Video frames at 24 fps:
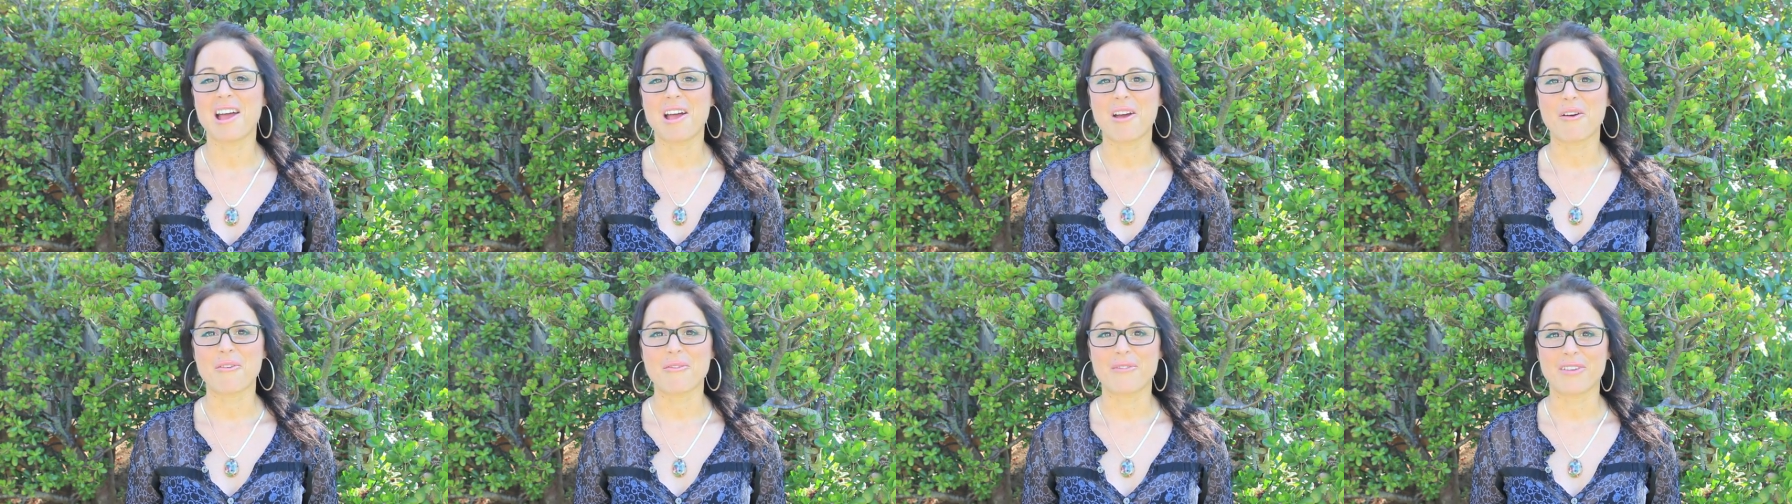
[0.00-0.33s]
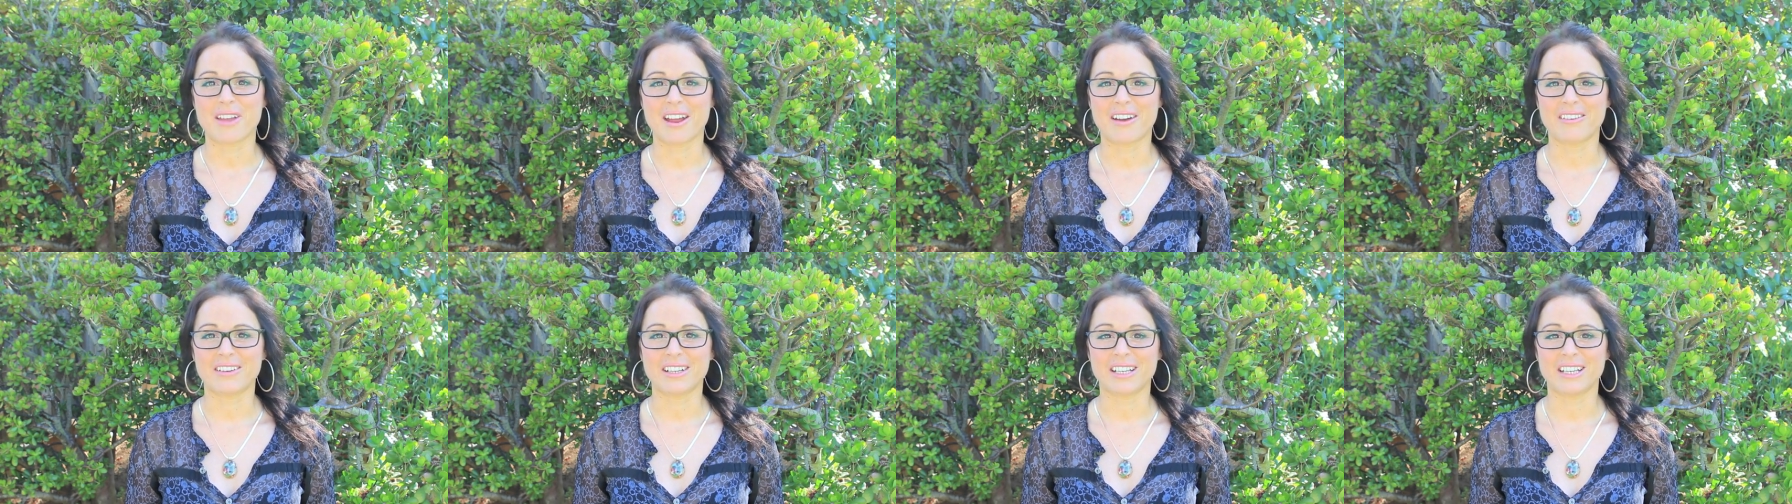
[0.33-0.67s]

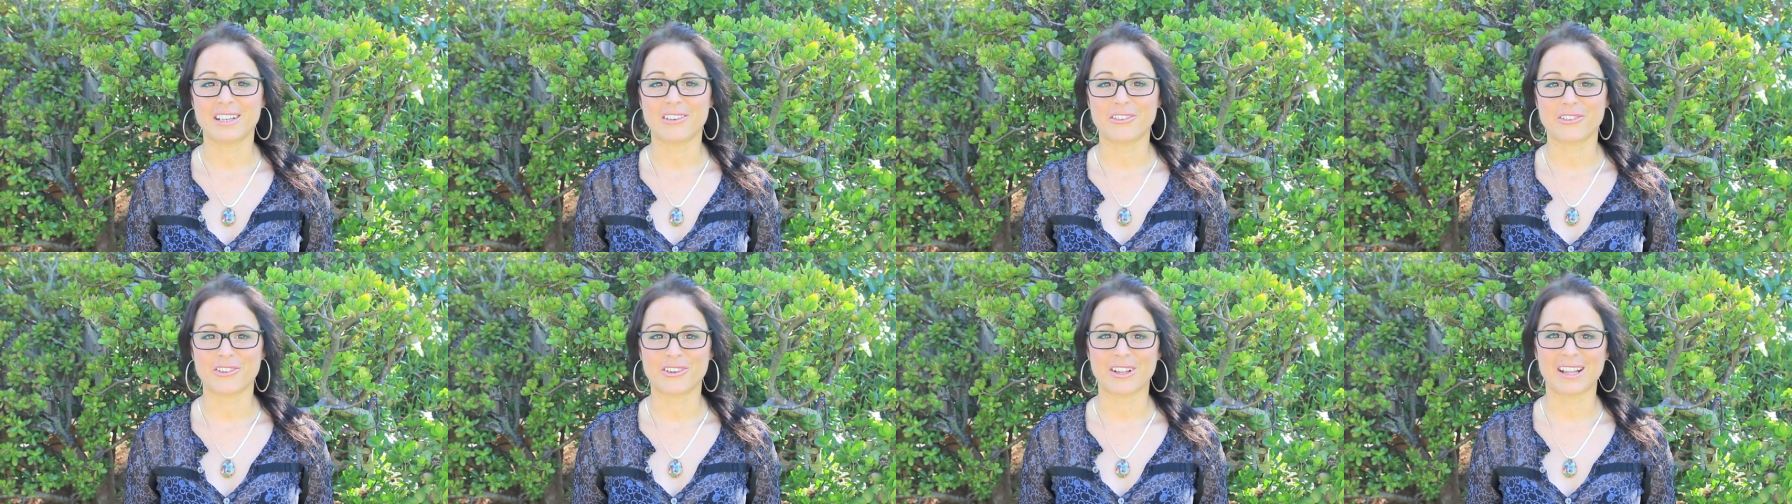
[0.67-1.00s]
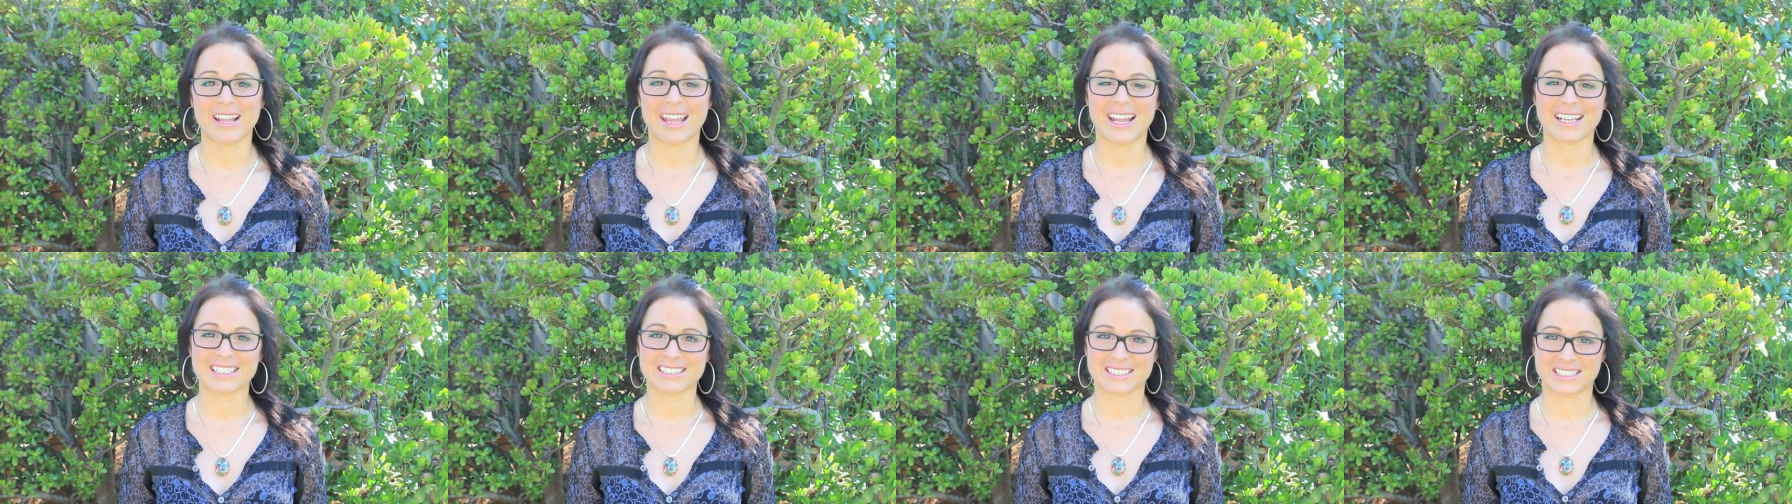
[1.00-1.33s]
very
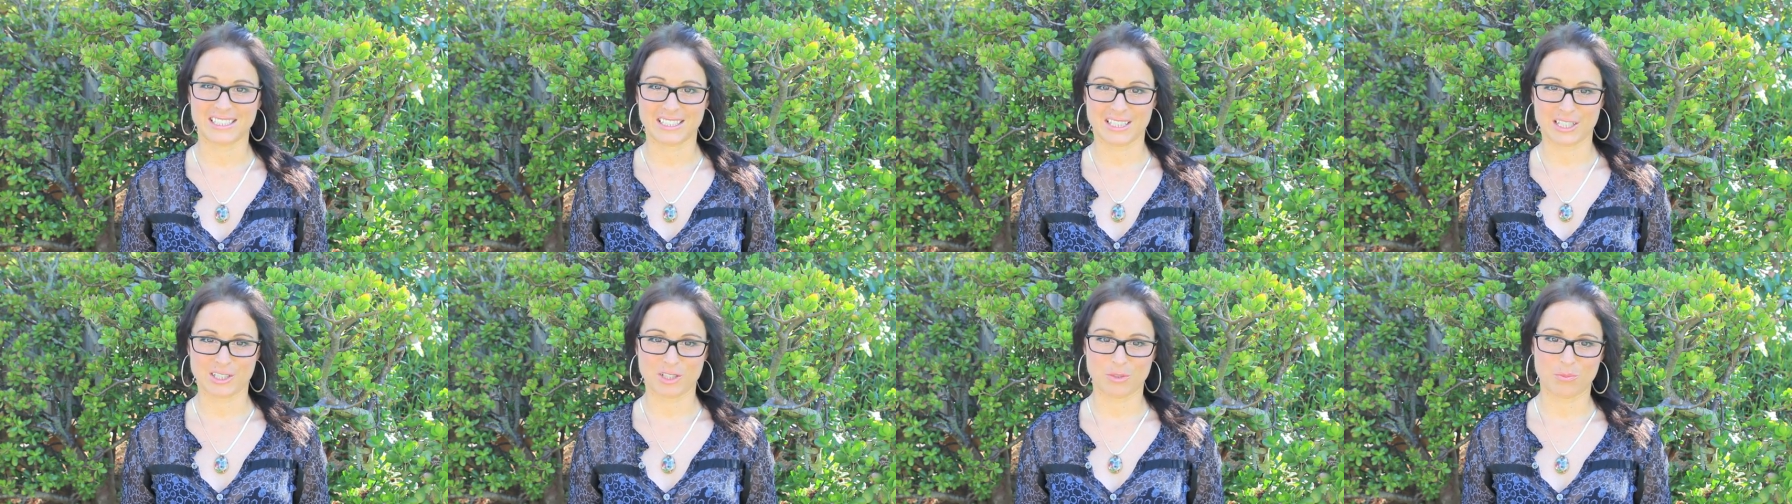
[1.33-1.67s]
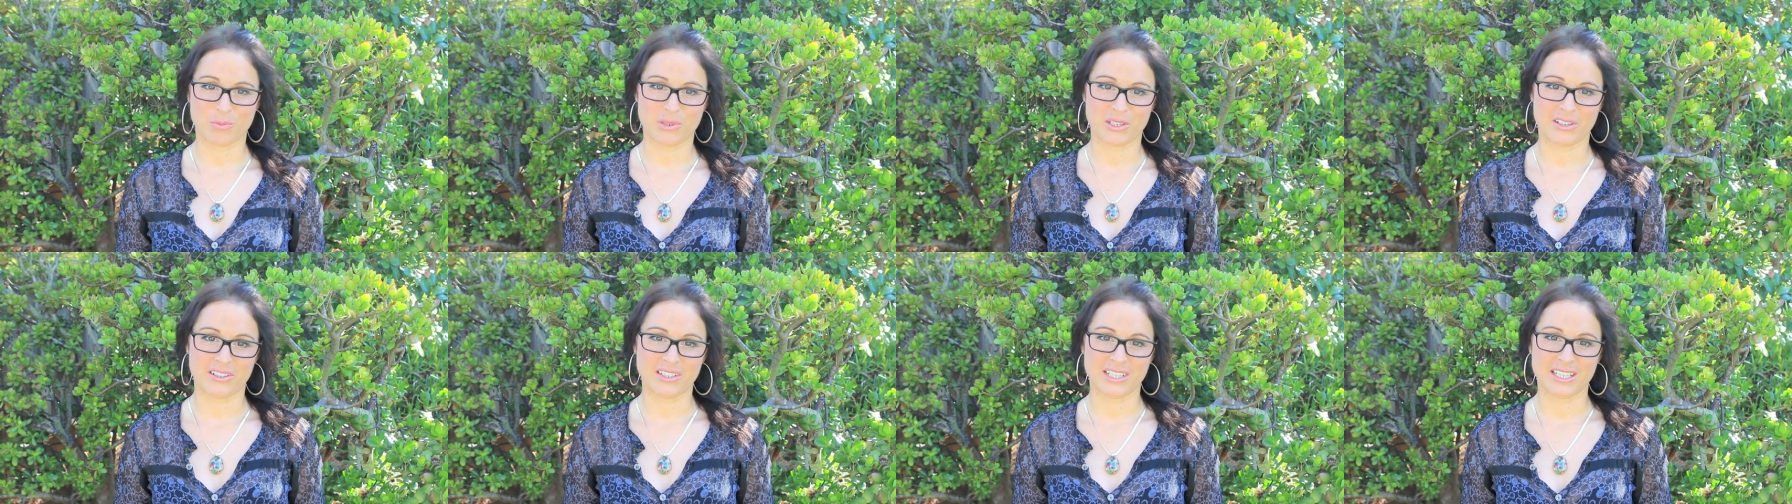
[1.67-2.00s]
relaxing
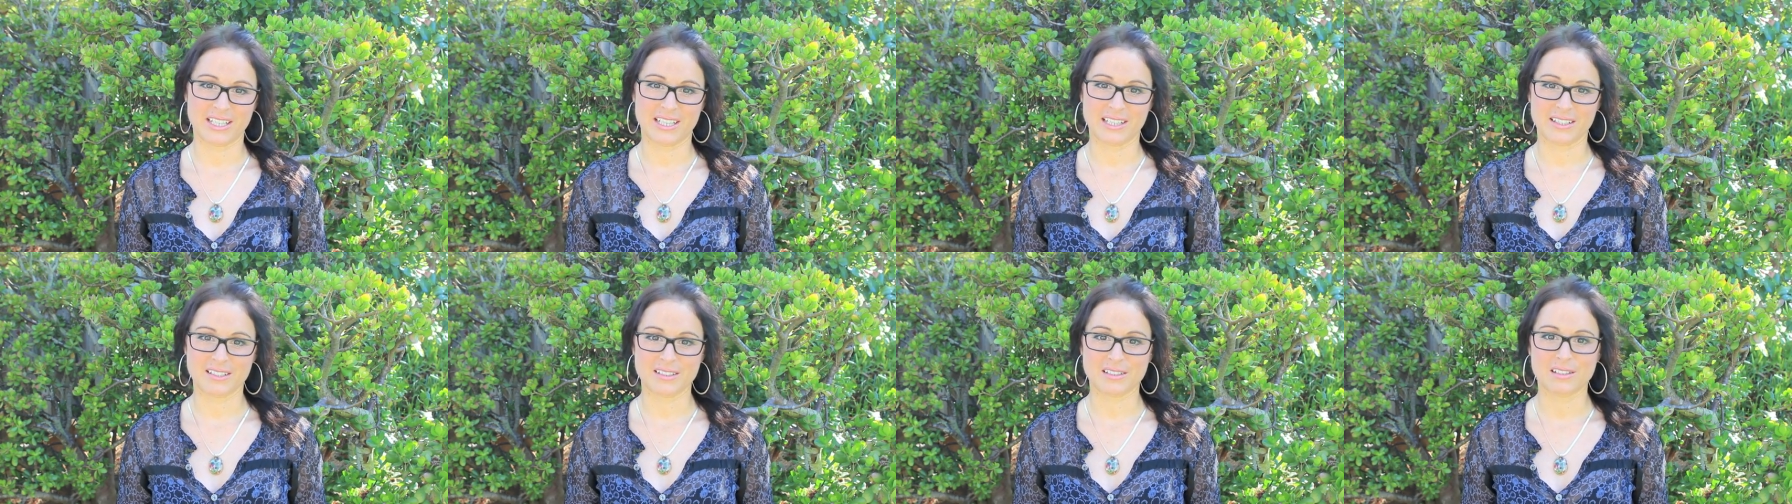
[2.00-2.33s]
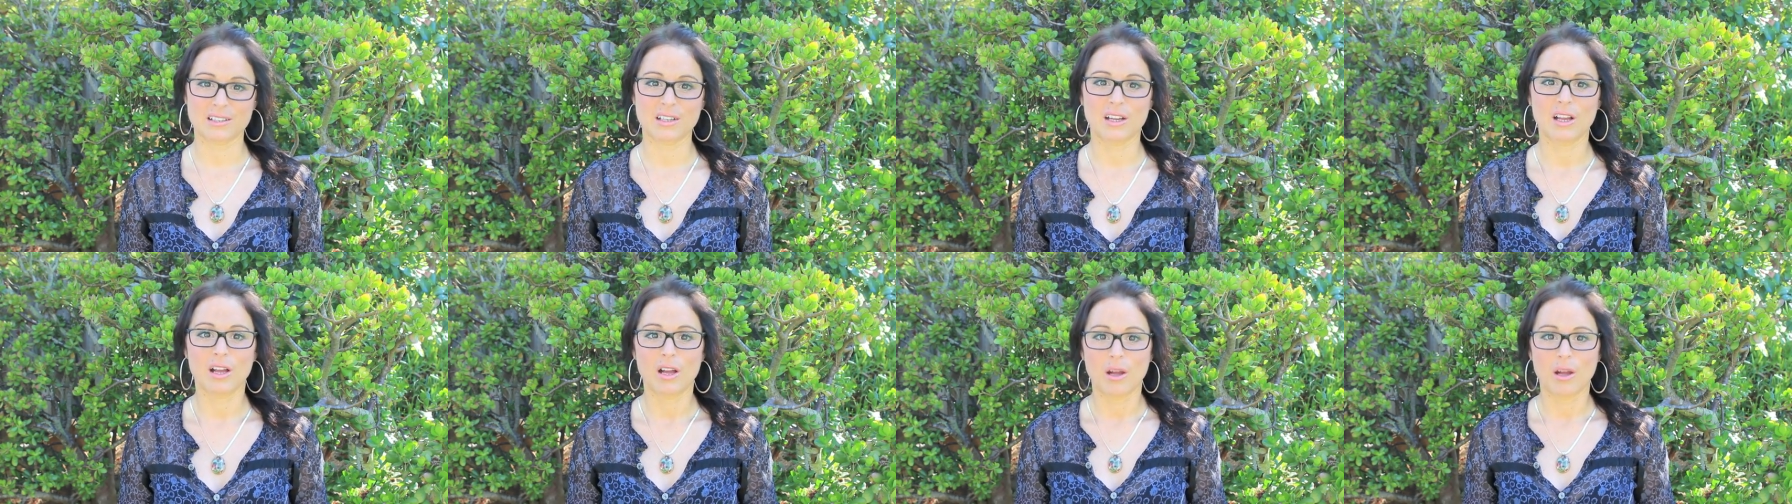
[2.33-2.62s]
experience.